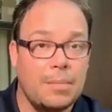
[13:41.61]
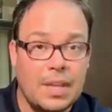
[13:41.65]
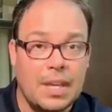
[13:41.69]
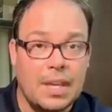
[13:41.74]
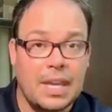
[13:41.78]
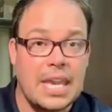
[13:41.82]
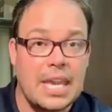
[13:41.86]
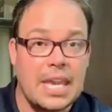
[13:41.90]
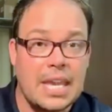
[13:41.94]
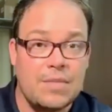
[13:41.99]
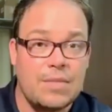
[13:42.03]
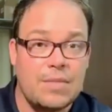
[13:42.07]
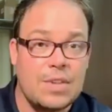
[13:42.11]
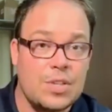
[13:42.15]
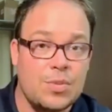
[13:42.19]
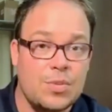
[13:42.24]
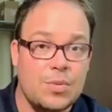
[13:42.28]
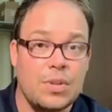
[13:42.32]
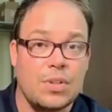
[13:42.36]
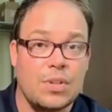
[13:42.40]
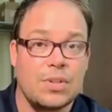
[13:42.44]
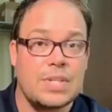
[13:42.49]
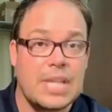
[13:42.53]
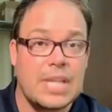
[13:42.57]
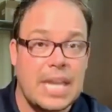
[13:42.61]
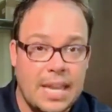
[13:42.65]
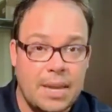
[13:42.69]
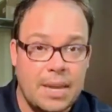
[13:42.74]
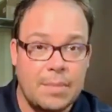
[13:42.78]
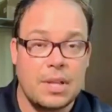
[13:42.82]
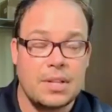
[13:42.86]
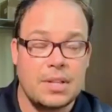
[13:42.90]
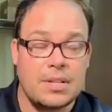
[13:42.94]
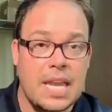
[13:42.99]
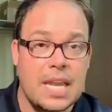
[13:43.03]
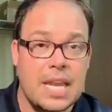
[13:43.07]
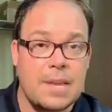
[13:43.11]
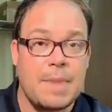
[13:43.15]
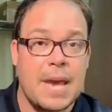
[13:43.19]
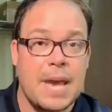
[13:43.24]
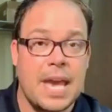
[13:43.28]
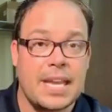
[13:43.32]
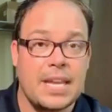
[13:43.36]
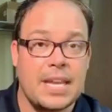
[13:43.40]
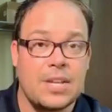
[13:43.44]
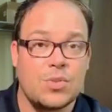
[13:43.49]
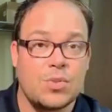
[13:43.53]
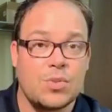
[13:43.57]
the king of Israel and take take
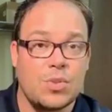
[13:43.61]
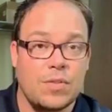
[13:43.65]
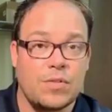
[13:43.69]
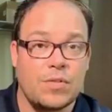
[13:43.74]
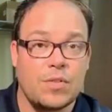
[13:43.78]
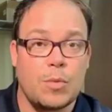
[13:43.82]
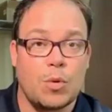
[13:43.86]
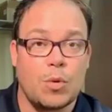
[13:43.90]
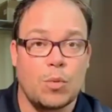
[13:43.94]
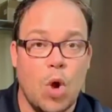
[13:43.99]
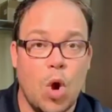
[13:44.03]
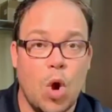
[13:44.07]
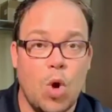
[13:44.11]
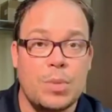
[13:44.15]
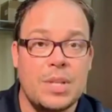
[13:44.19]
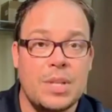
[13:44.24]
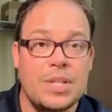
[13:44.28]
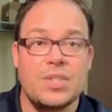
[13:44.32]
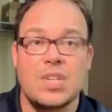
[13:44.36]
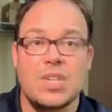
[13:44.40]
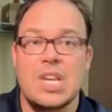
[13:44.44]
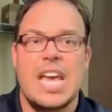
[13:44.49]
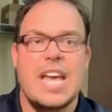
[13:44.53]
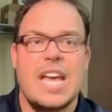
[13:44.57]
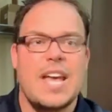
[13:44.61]
back Israel from the Romans.